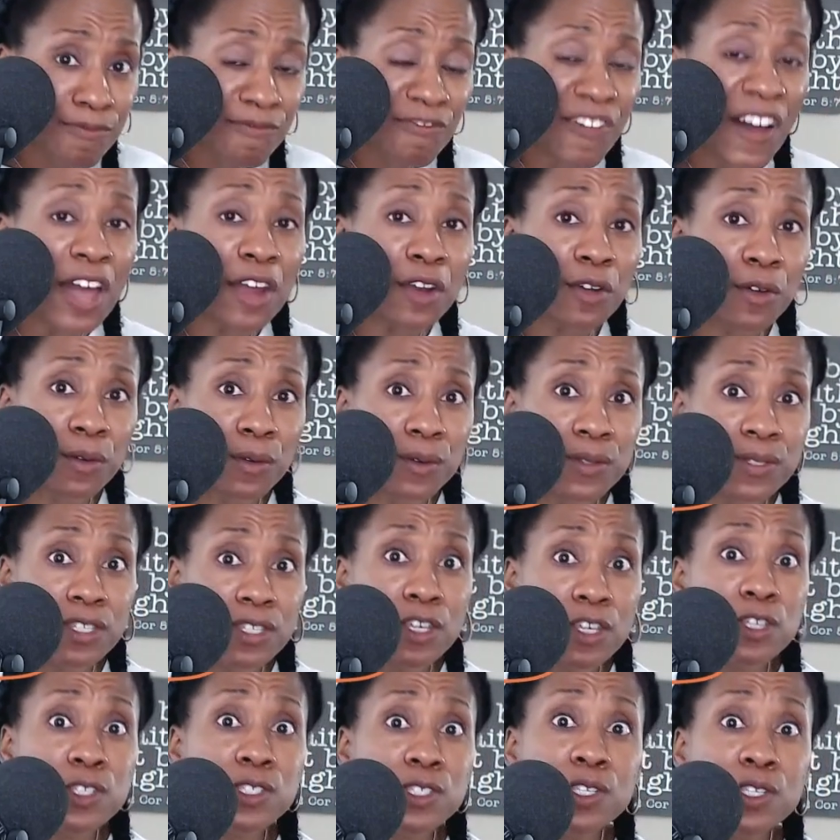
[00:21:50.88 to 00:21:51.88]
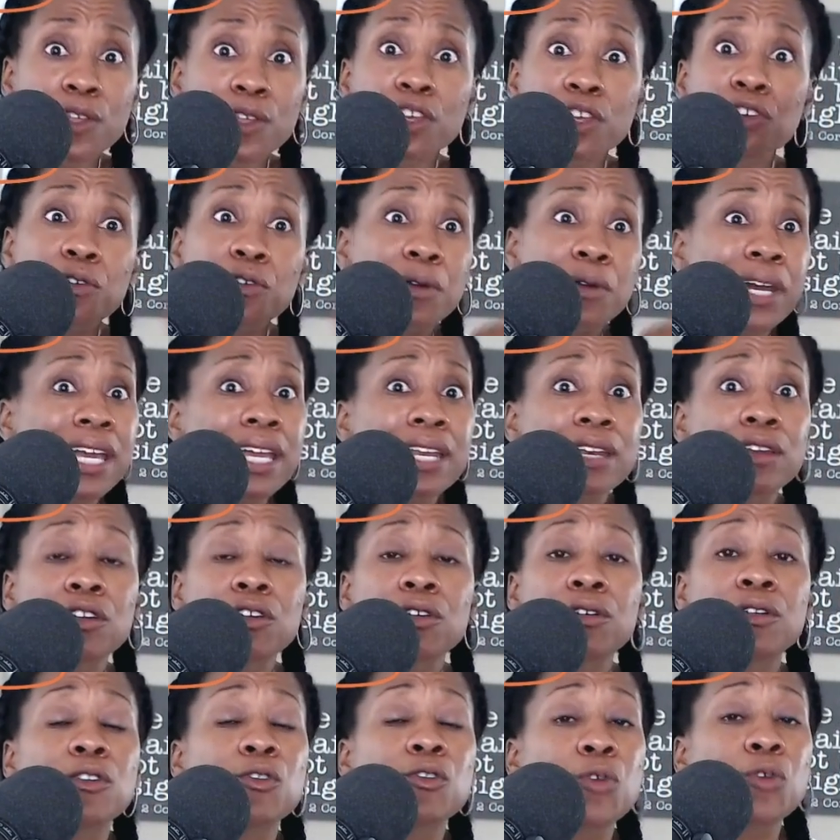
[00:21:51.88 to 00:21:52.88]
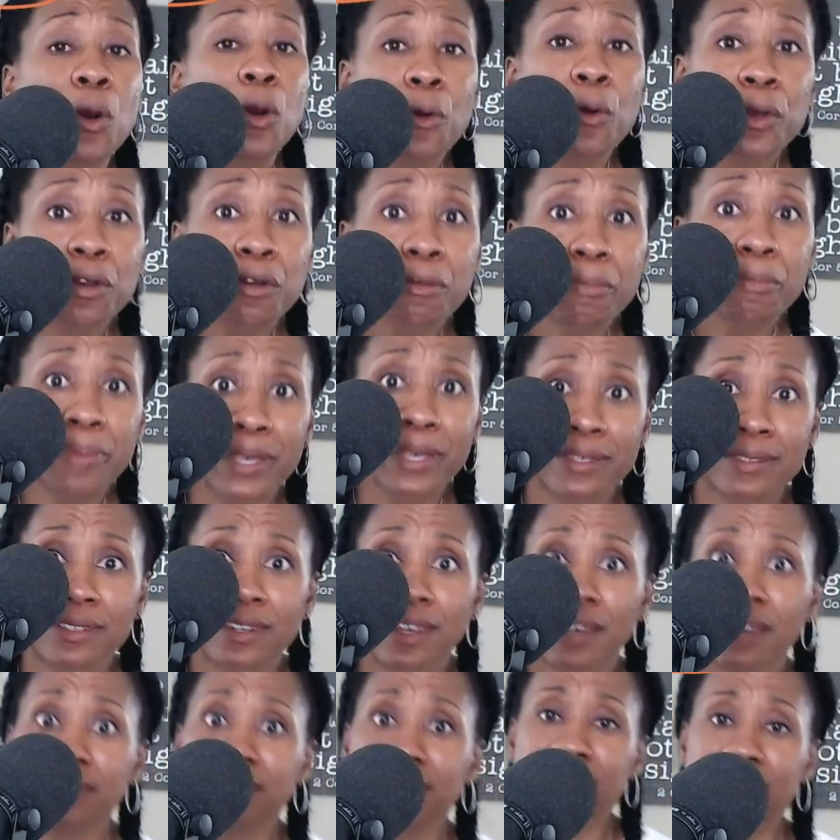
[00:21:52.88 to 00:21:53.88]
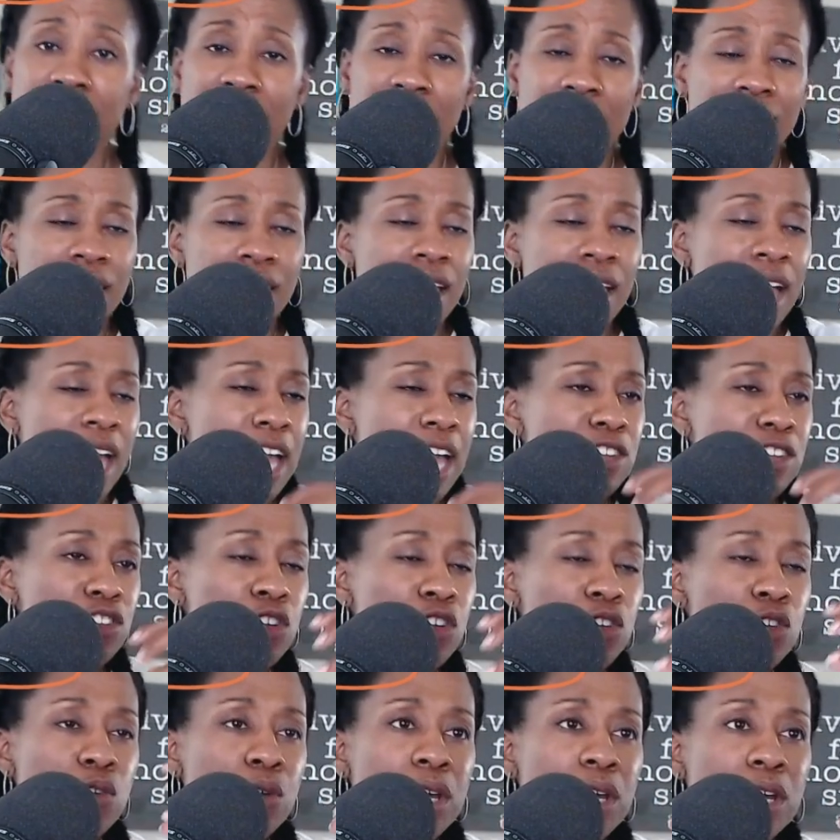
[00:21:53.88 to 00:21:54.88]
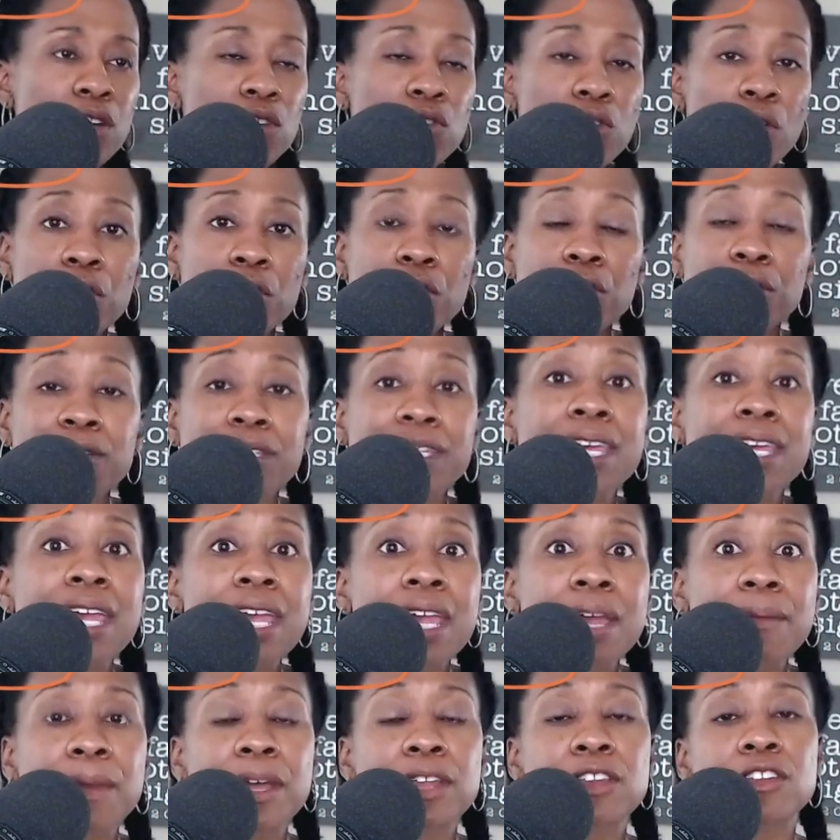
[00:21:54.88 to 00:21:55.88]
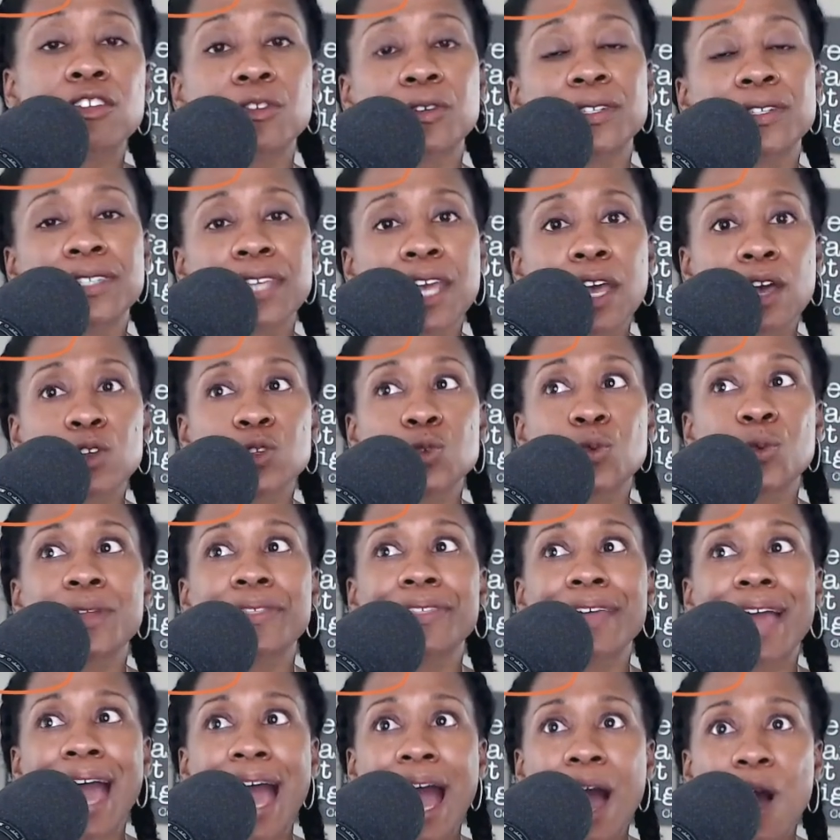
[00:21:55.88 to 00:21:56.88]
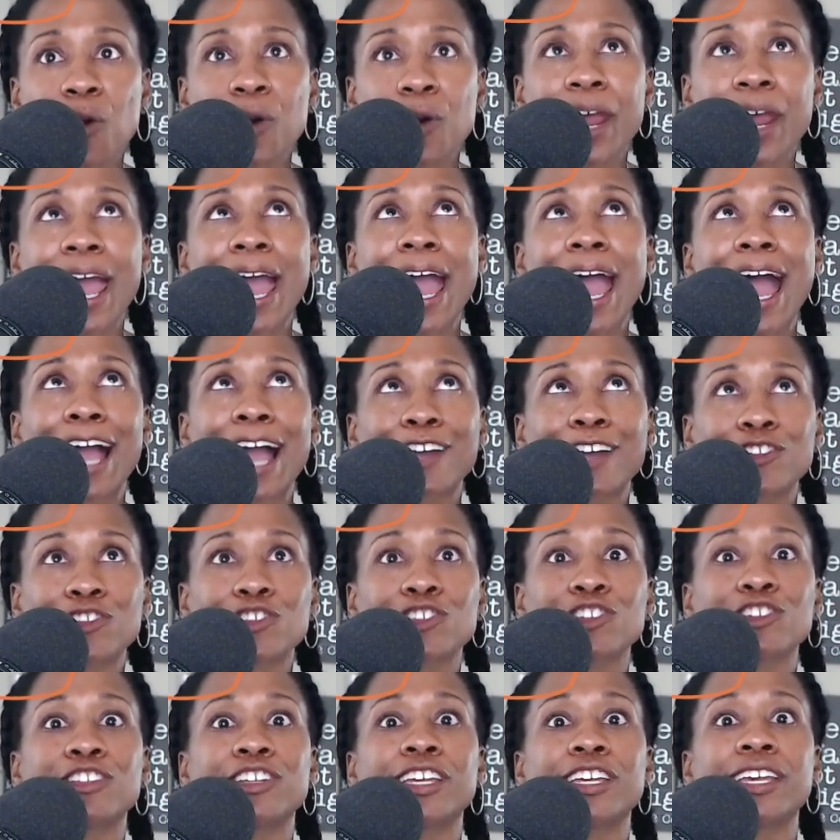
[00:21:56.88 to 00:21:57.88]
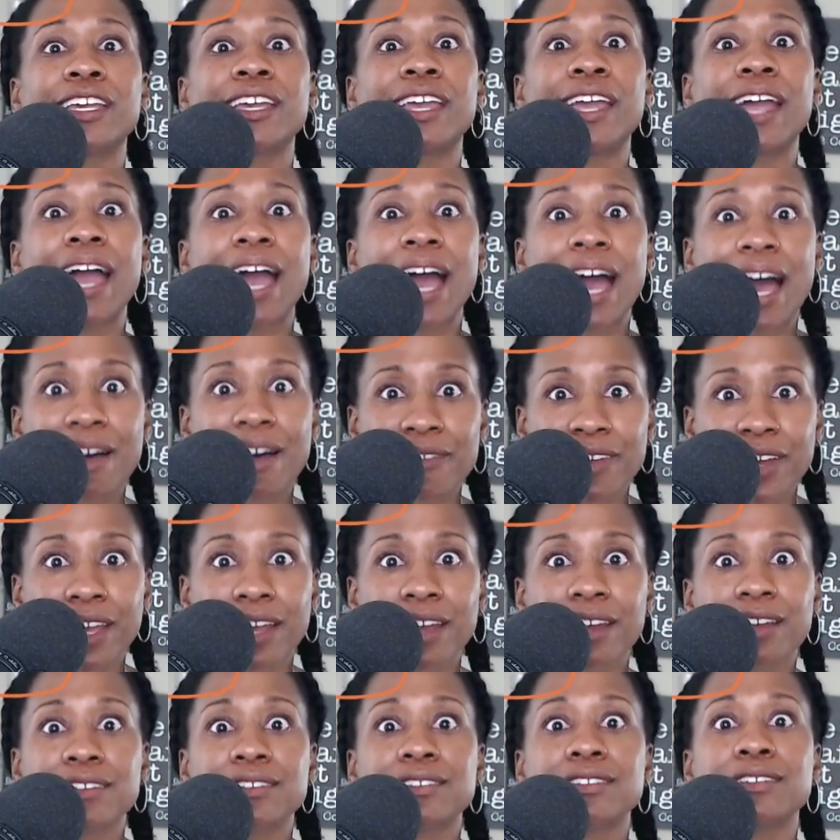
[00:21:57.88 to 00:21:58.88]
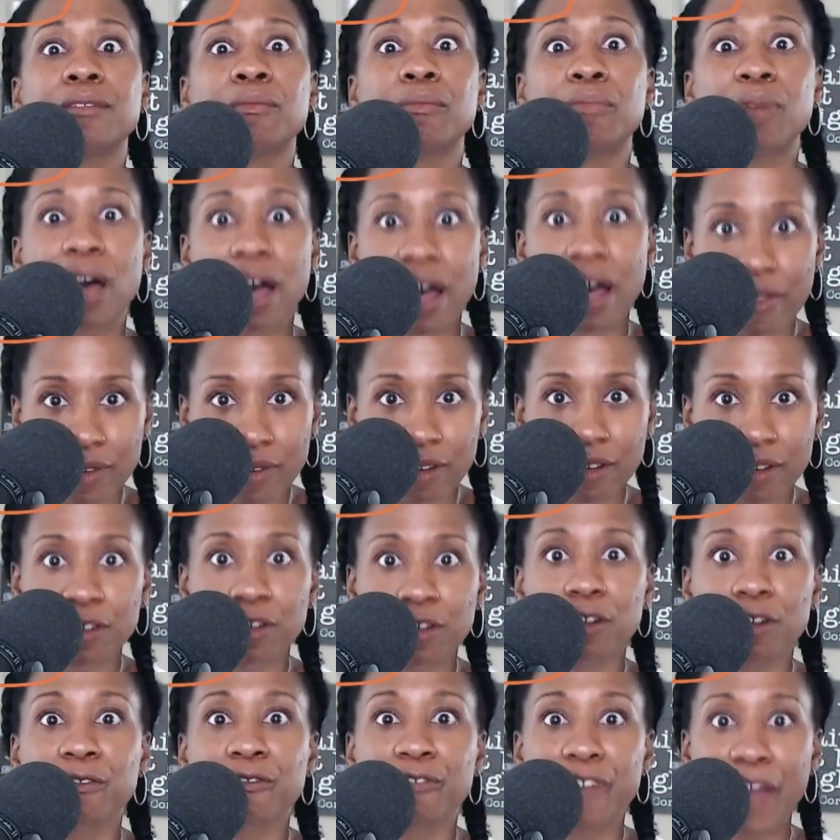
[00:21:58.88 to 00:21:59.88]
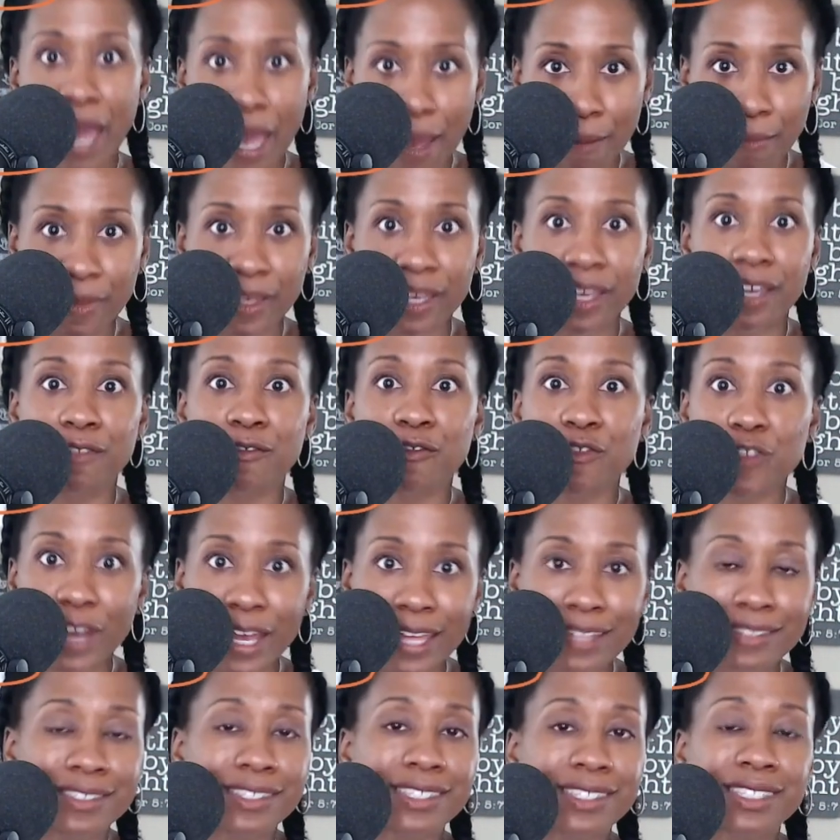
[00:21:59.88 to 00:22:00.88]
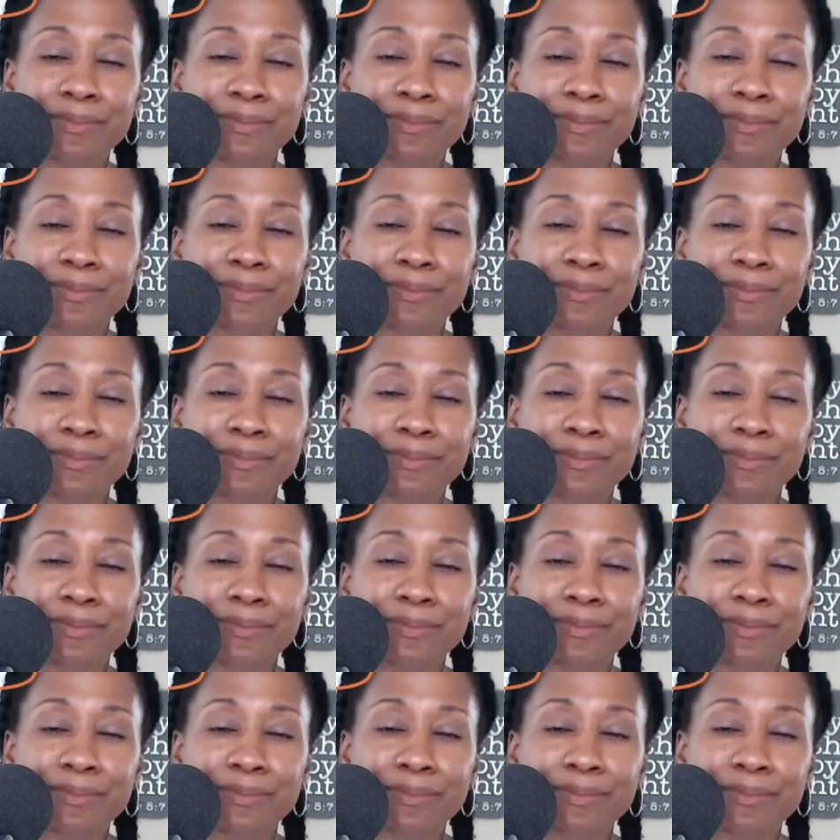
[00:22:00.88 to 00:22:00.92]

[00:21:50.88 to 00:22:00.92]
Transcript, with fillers: funnels so that you can grow your business and so you can grow your team and your sales without actually having to bother your family and friends and